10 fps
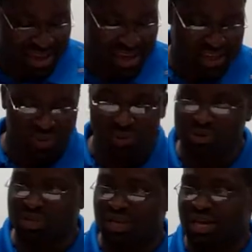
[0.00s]
in
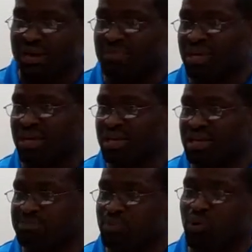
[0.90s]
Scripture that had begun
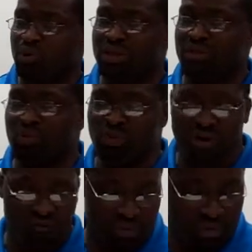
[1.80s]
to pull them
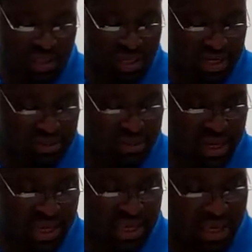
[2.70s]
away from the things
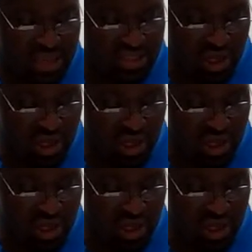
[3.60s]
that he had